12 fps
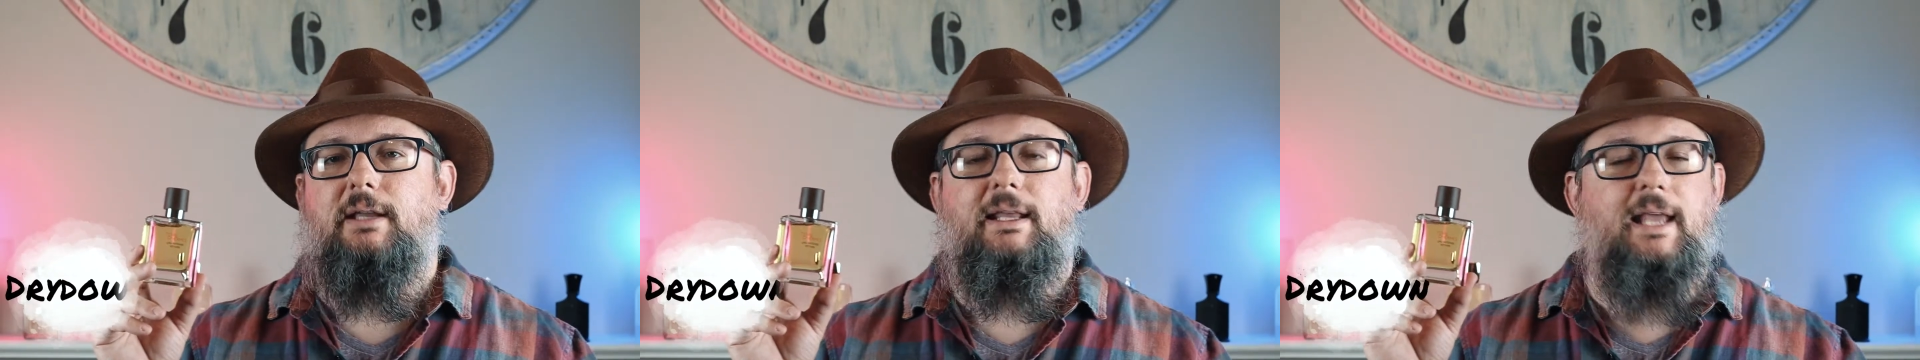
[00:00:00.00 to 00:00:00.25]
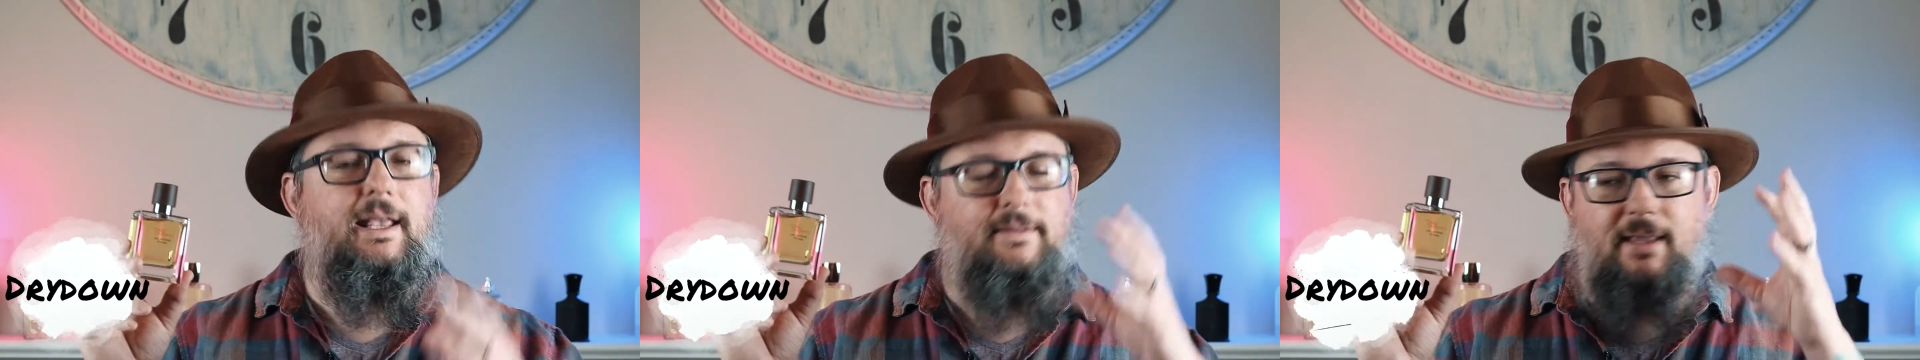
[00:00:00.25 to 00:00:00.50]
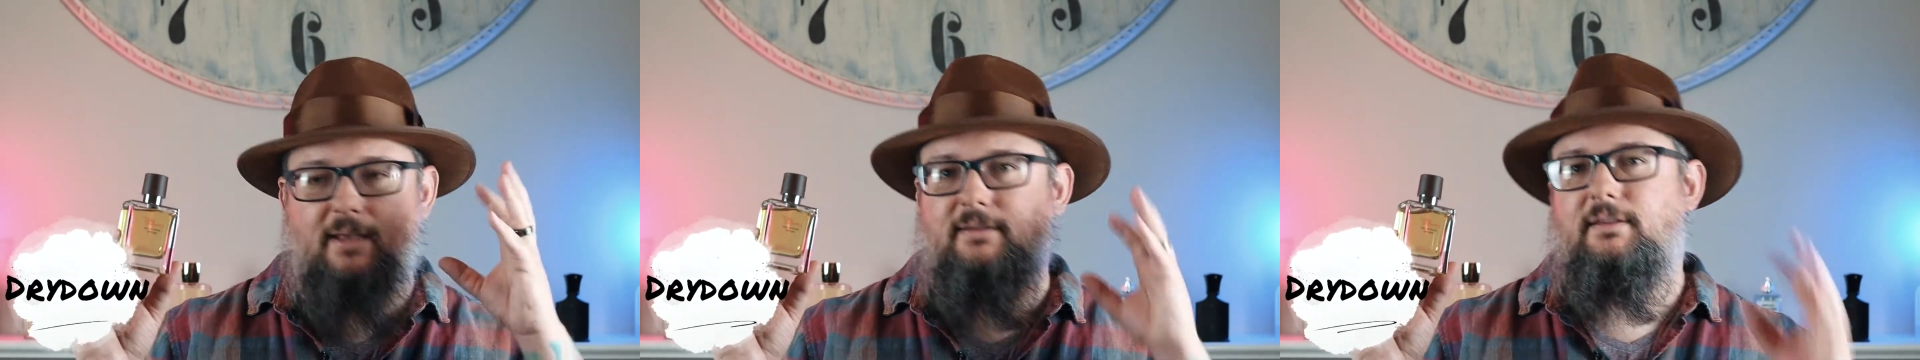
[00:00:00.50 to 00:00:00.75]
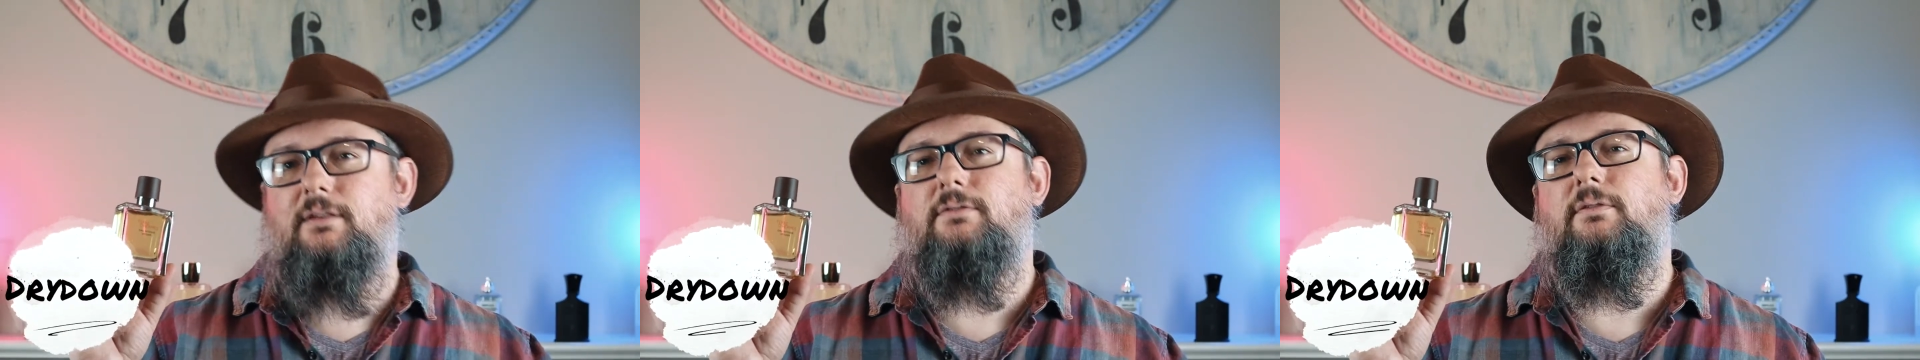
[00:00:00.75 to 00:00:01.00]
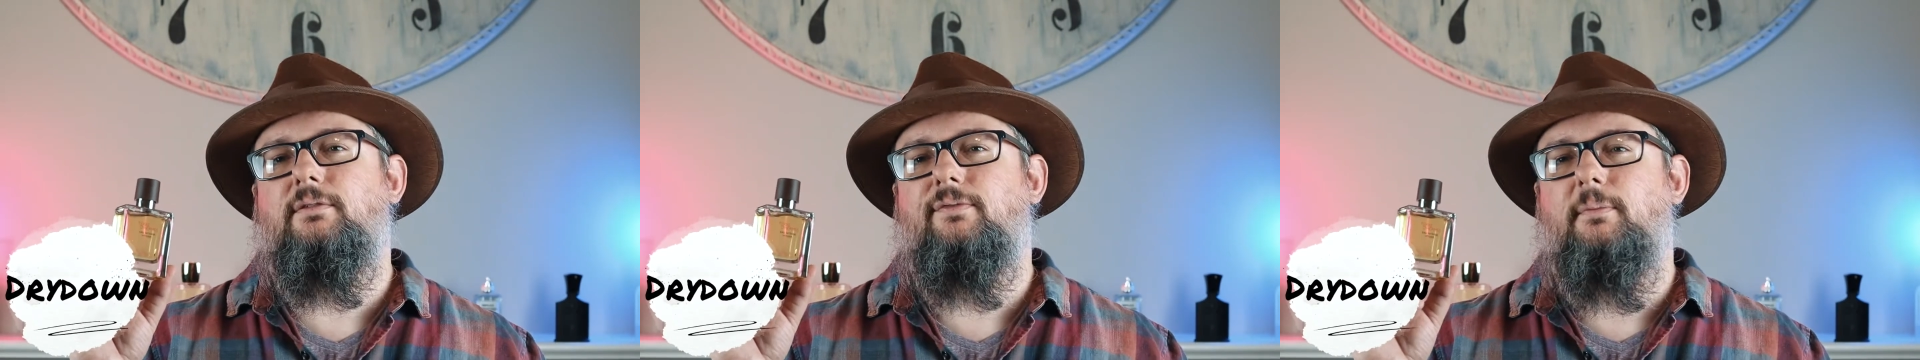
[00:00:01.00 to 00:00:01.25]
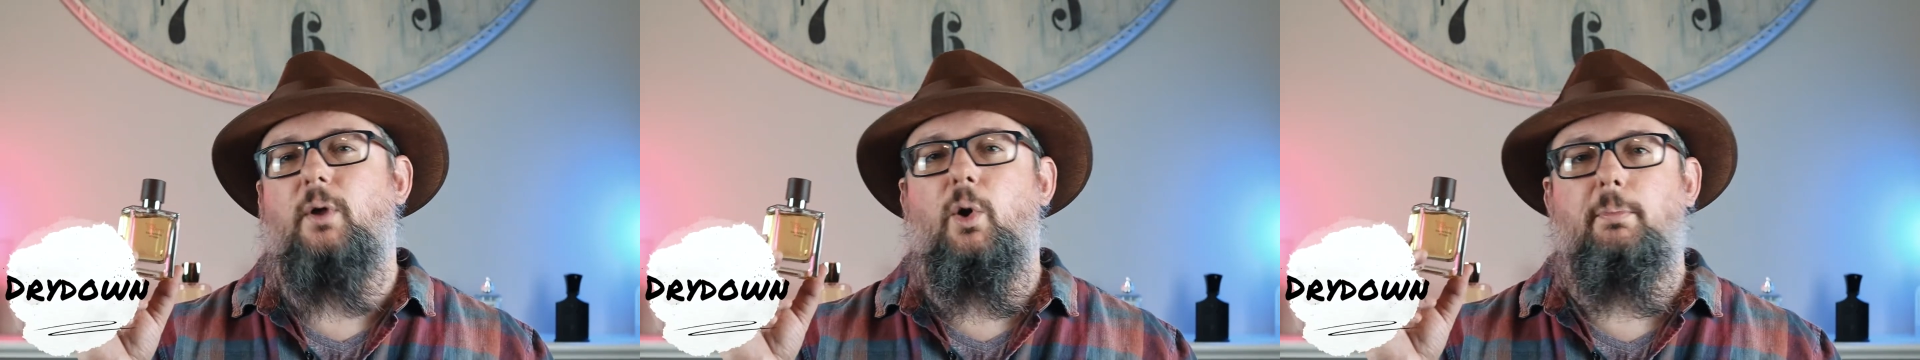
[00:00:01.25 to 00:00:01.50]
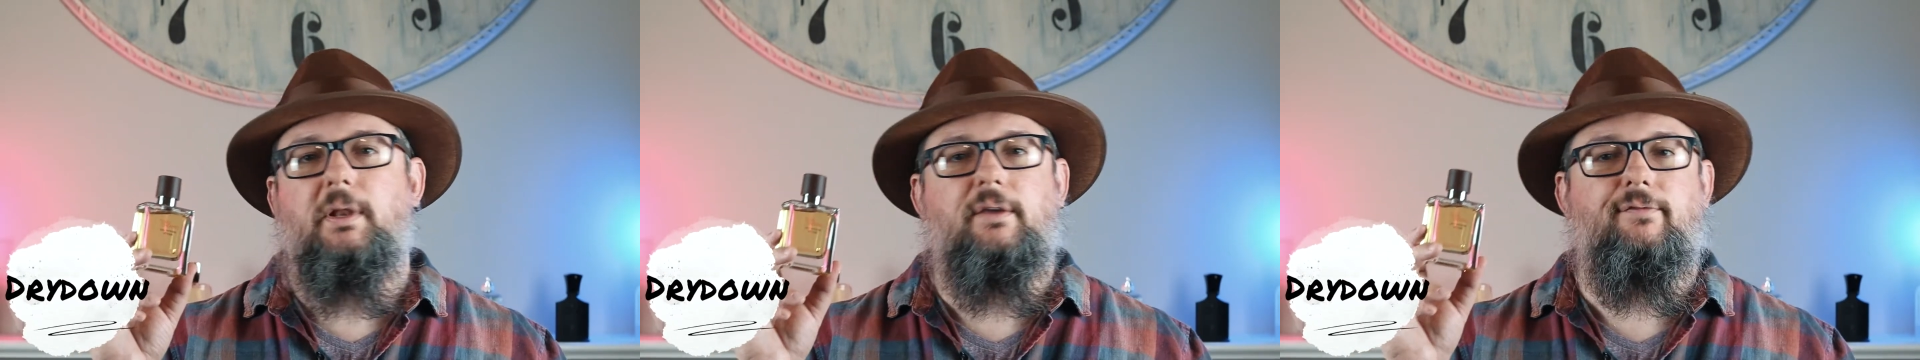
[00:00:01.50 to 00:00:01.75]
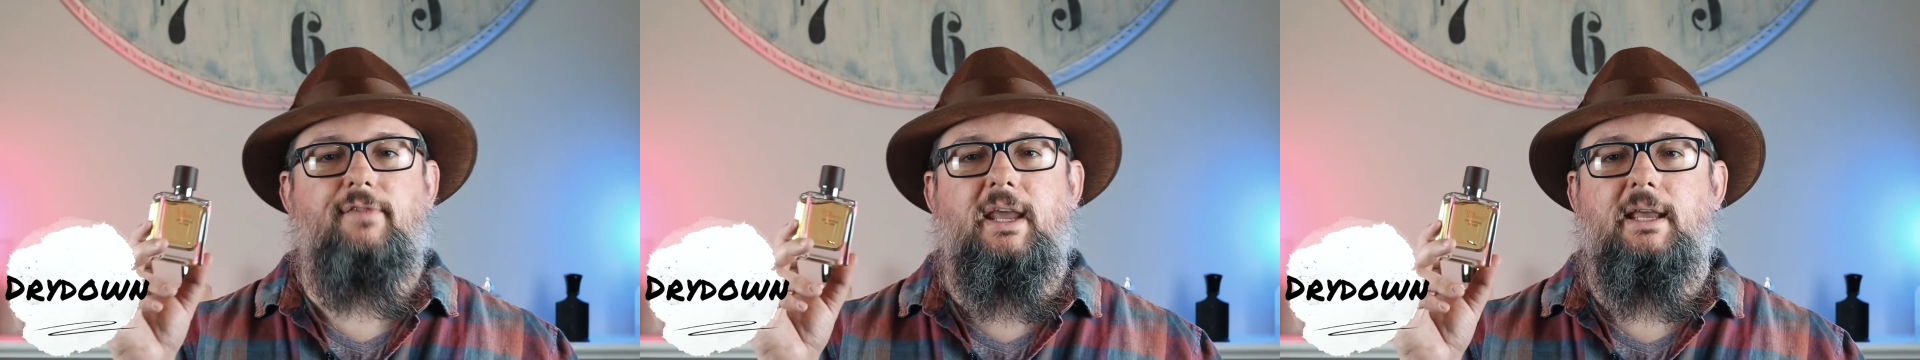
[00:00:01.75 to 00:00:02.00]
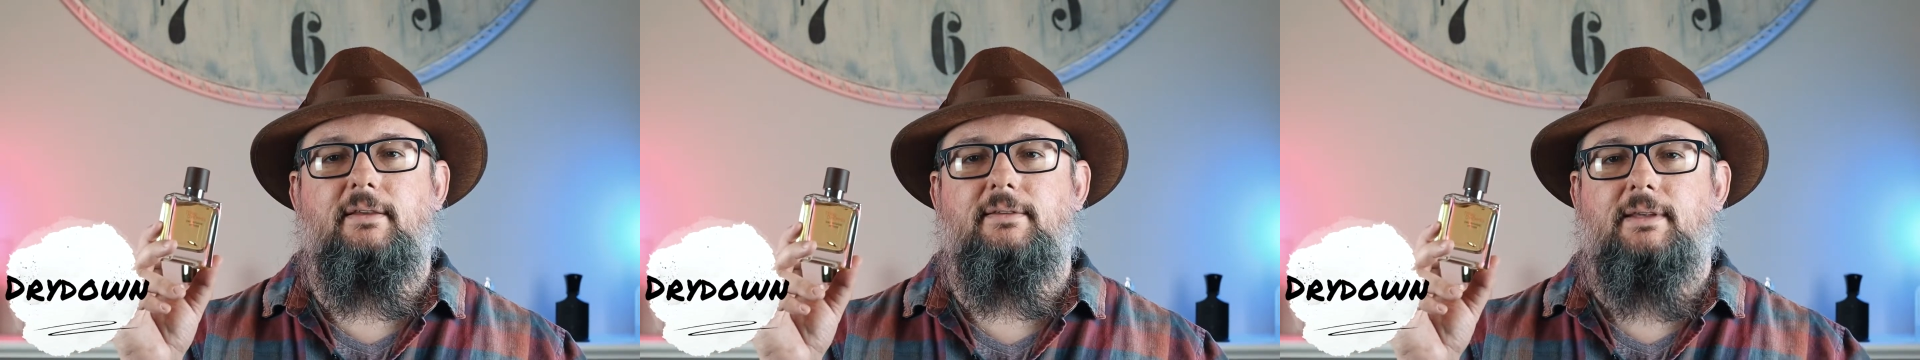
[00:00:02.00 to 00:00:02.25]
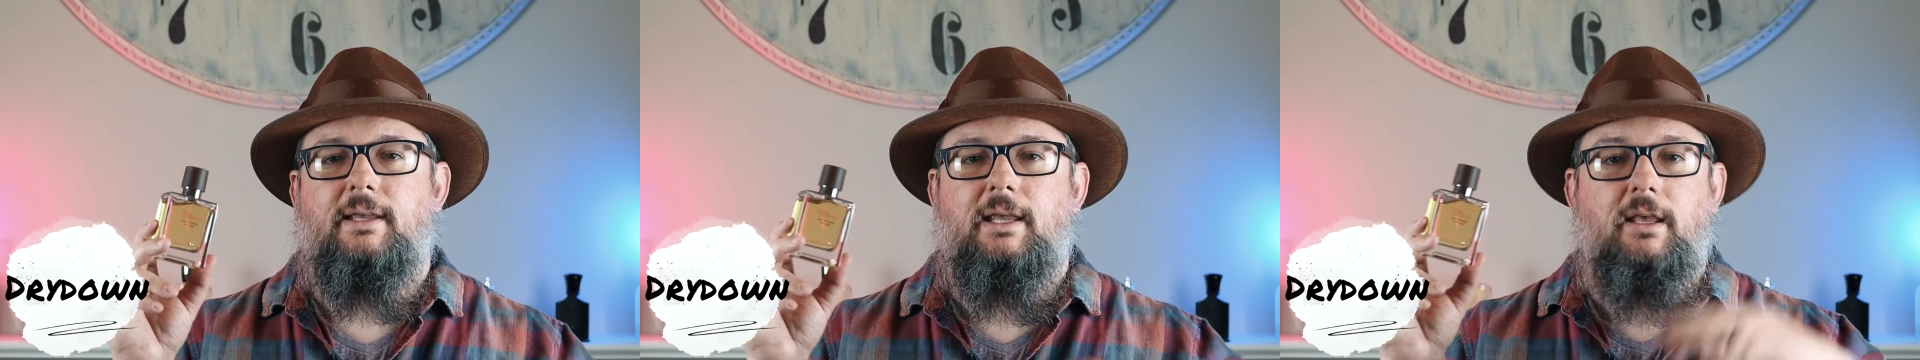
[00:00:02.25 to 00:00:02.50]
And as that citrus from the opening fades,